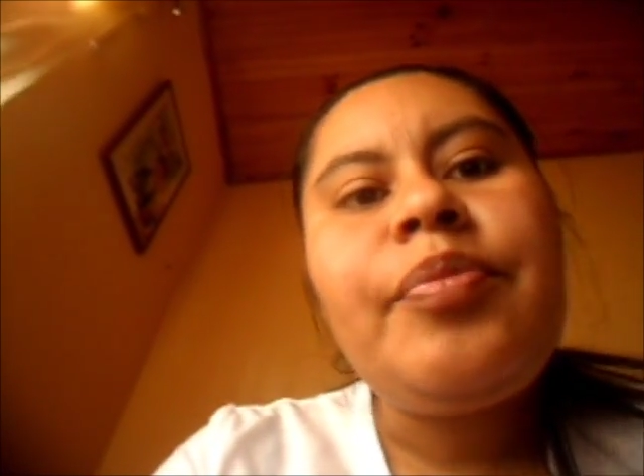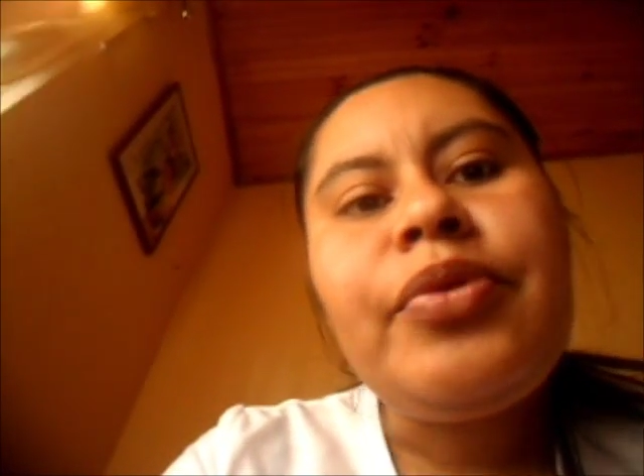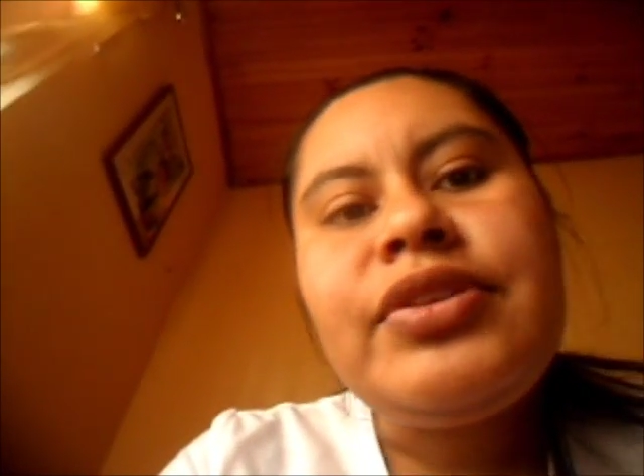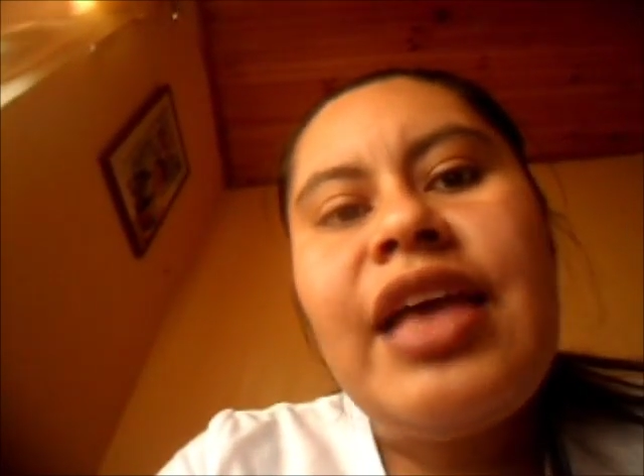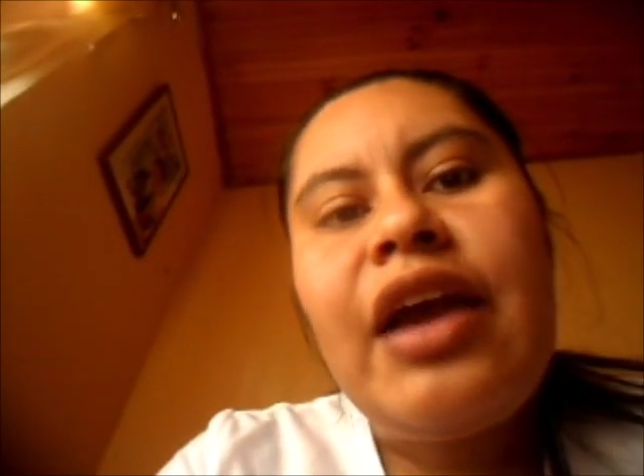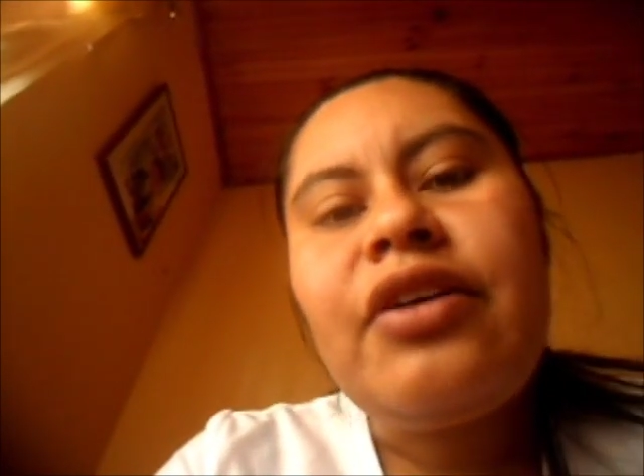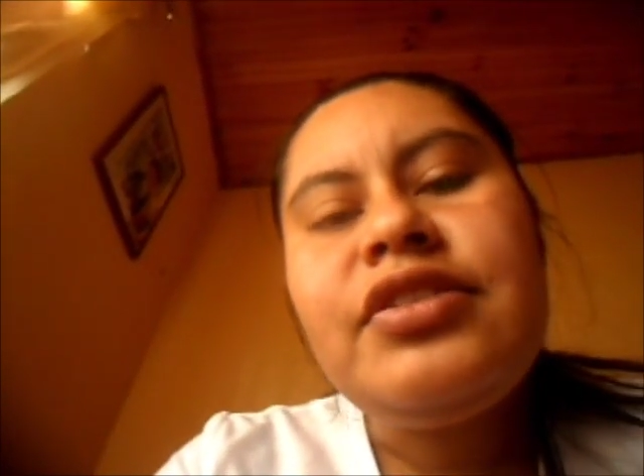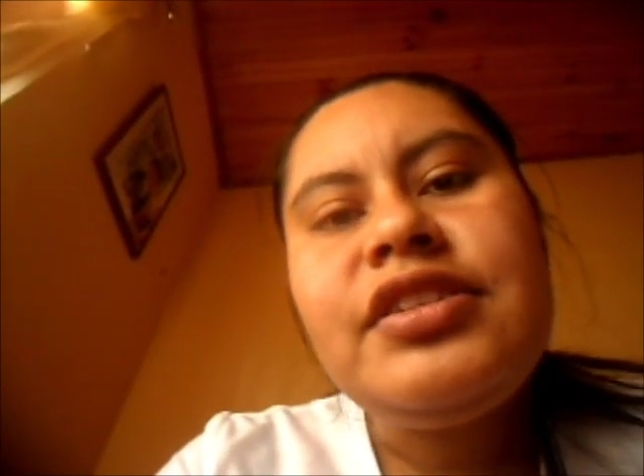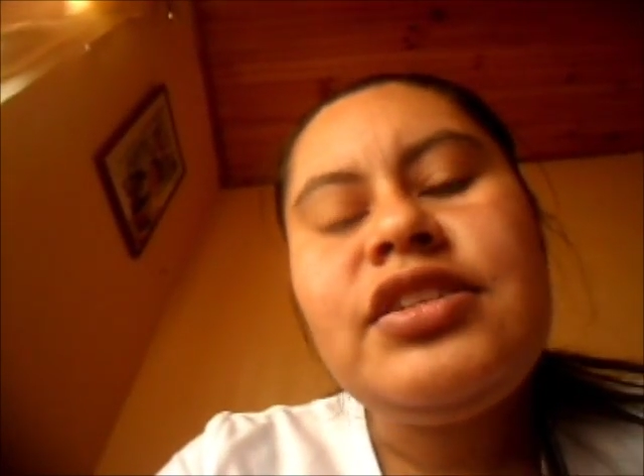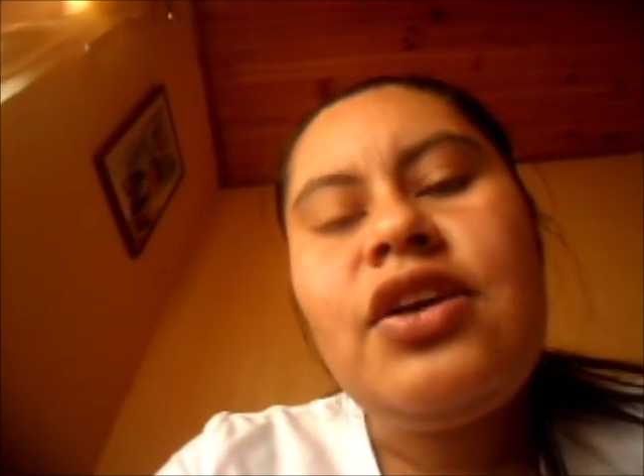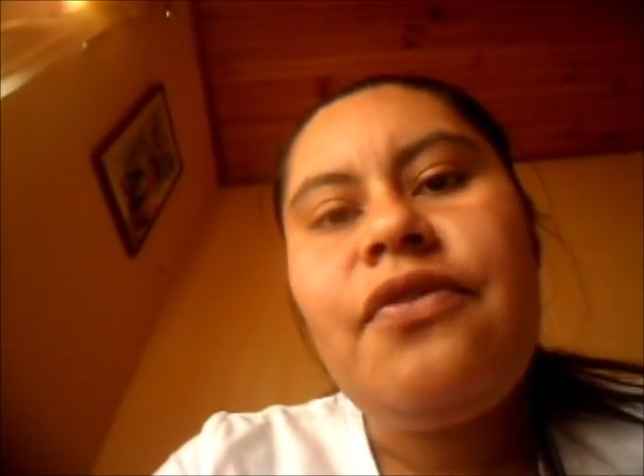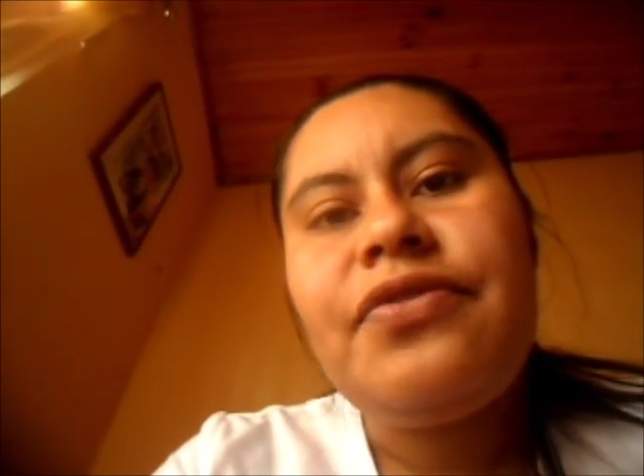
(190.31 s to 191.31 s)
he is the
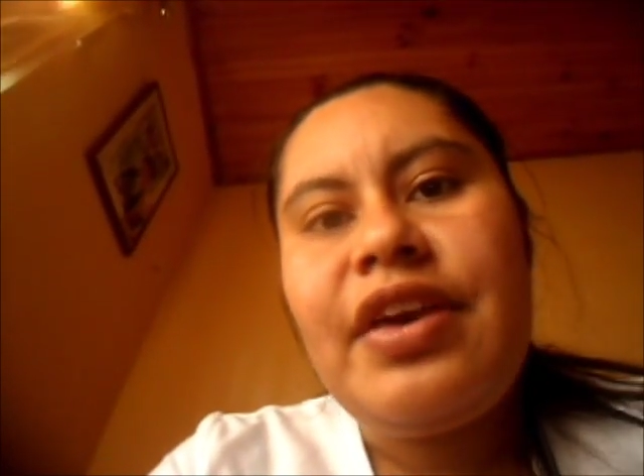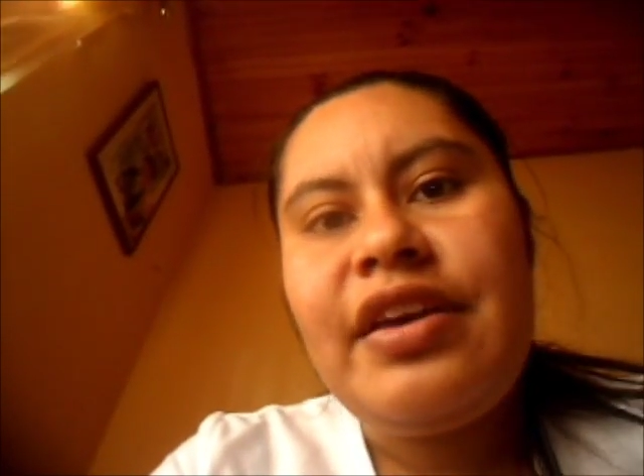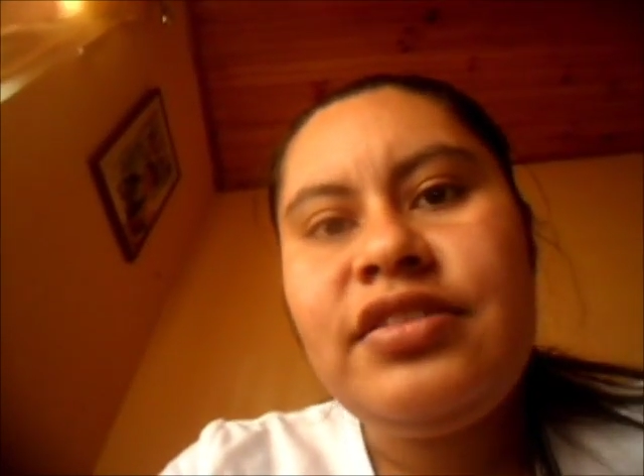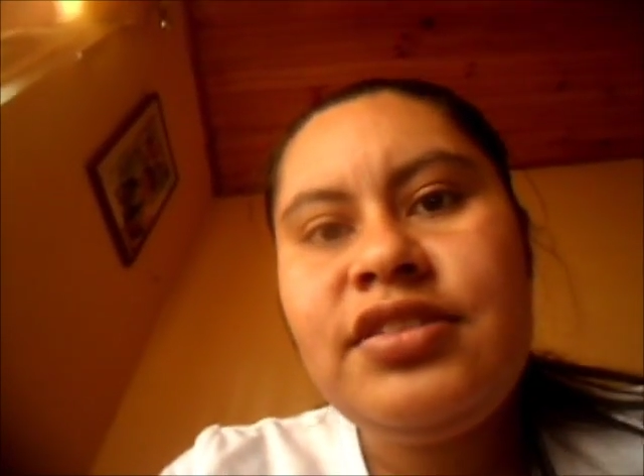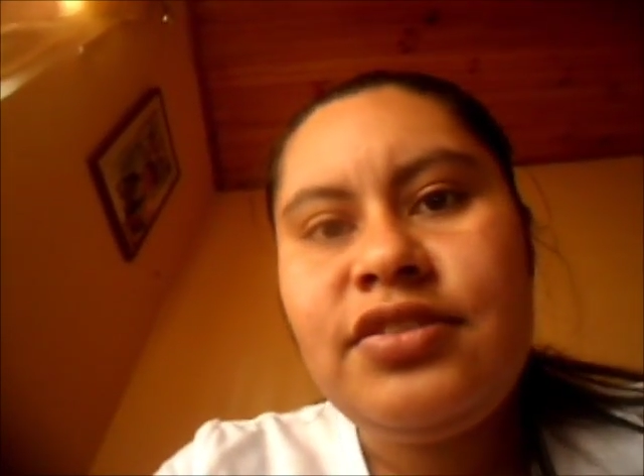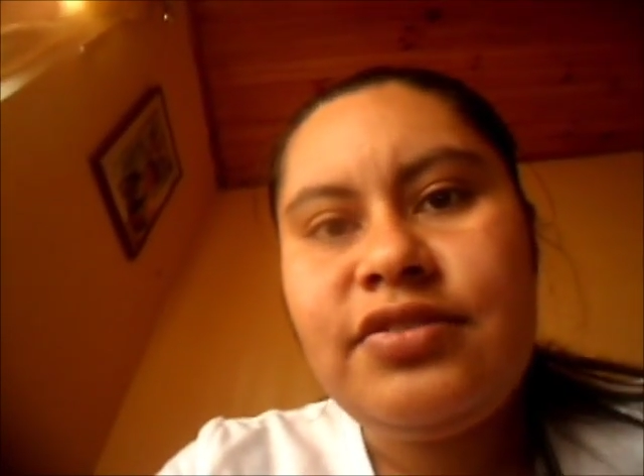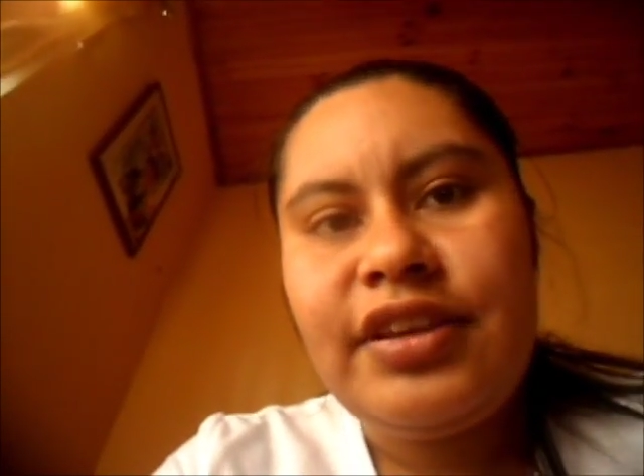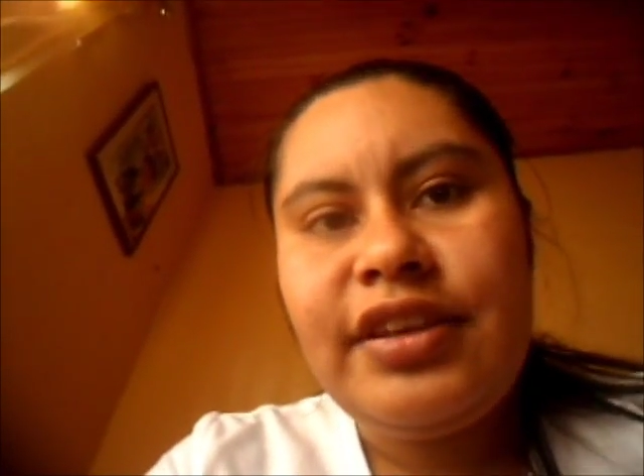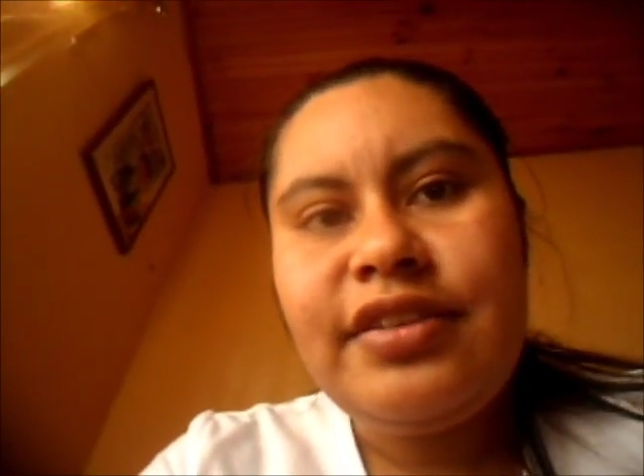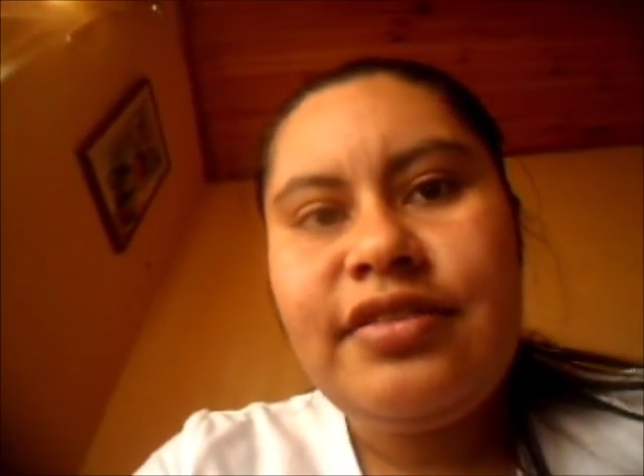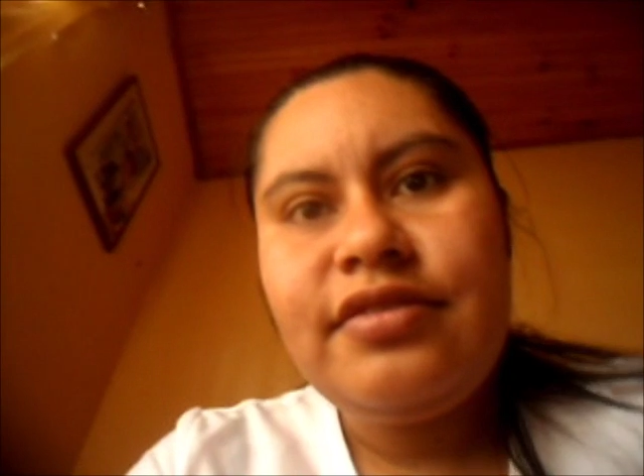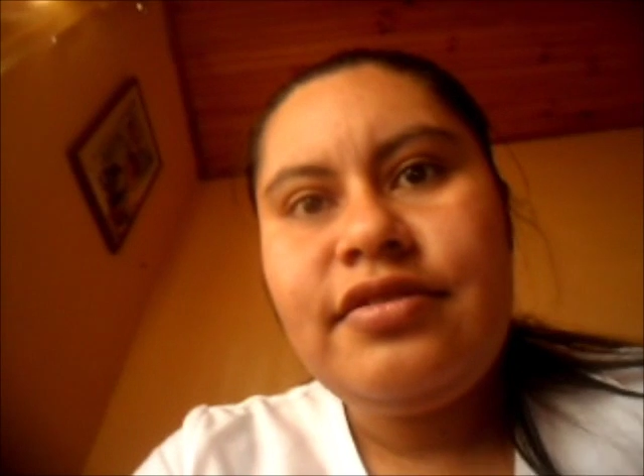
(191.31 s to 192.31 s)
protagonist of the
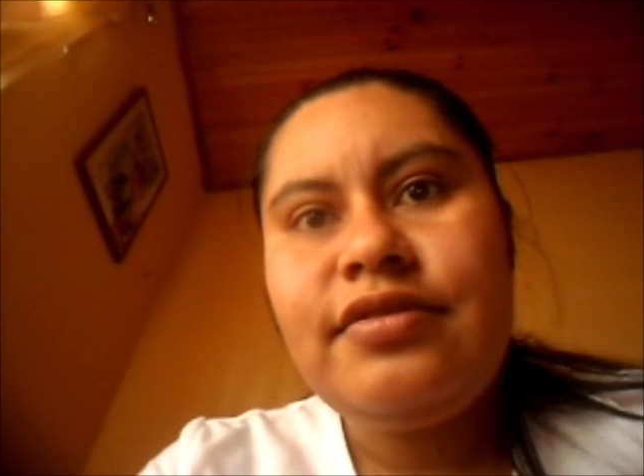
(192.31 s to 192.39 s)
history.